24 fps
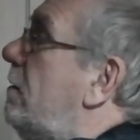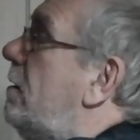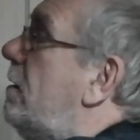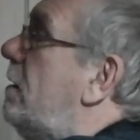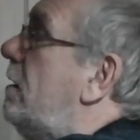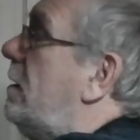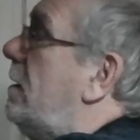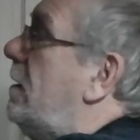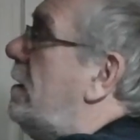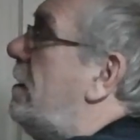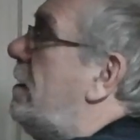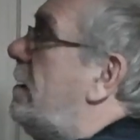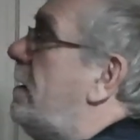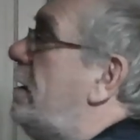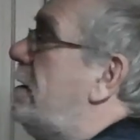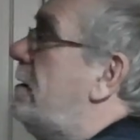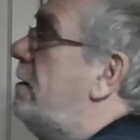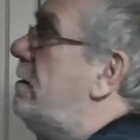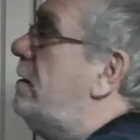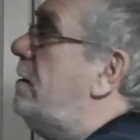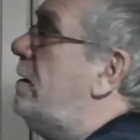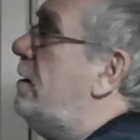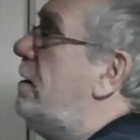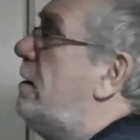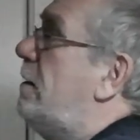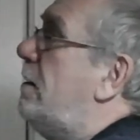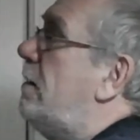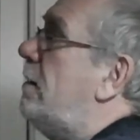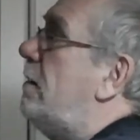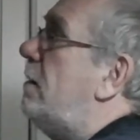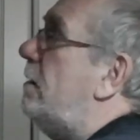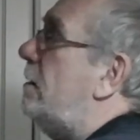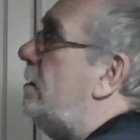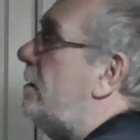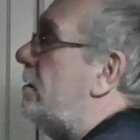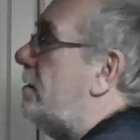Okay,
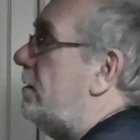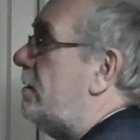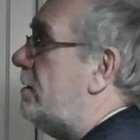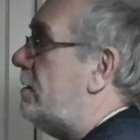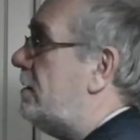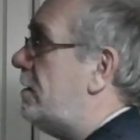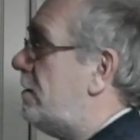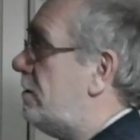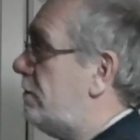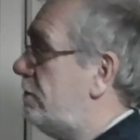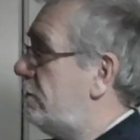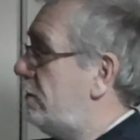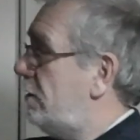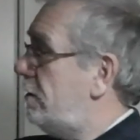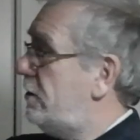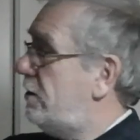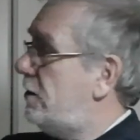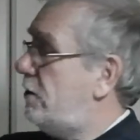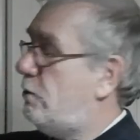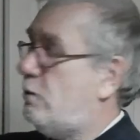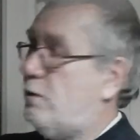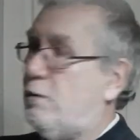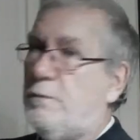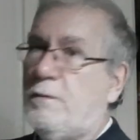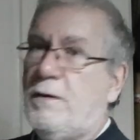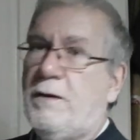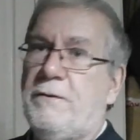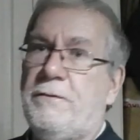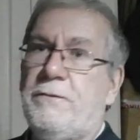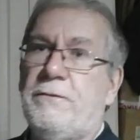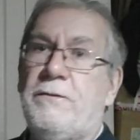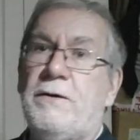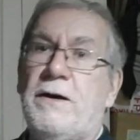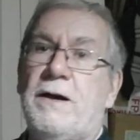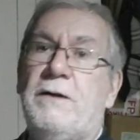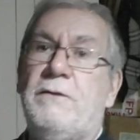so another one of my
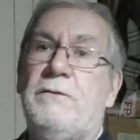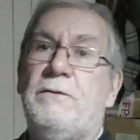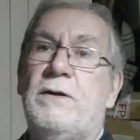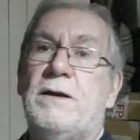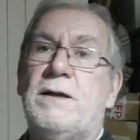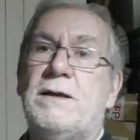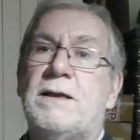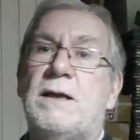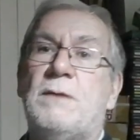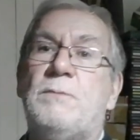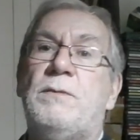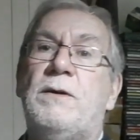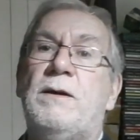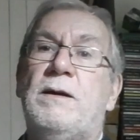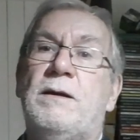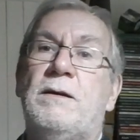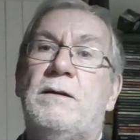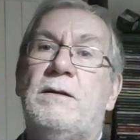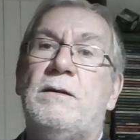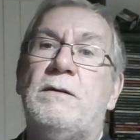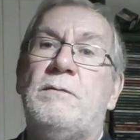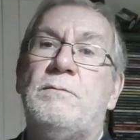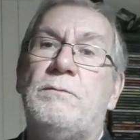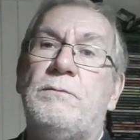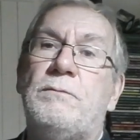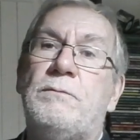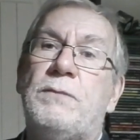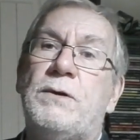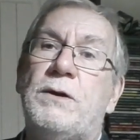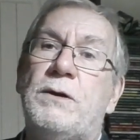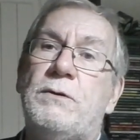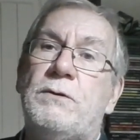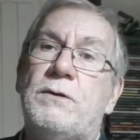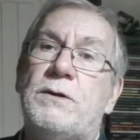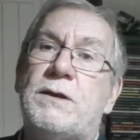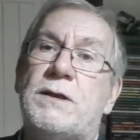favourite Zeppelin
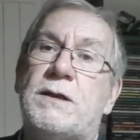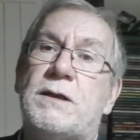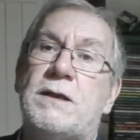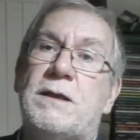boots.